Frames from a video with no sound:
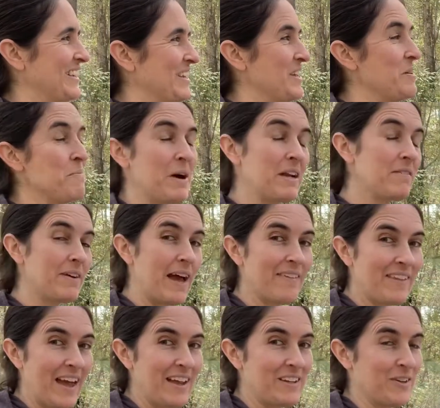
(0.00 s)
You might have had
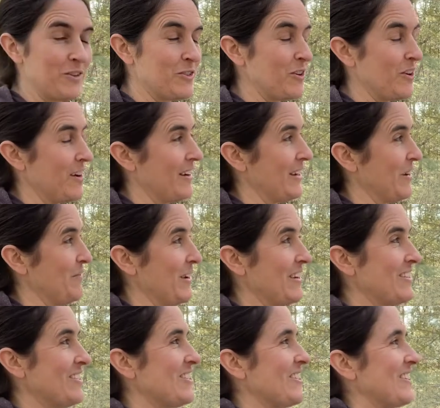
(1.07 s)
that in your drawing, I'm not
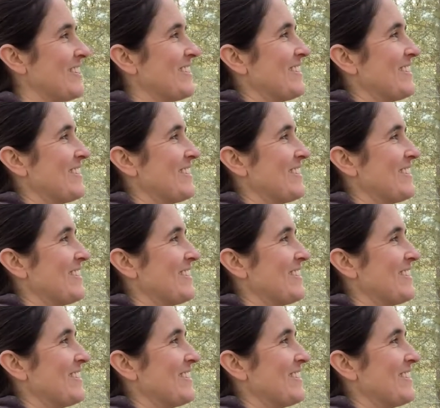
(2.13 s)
sure.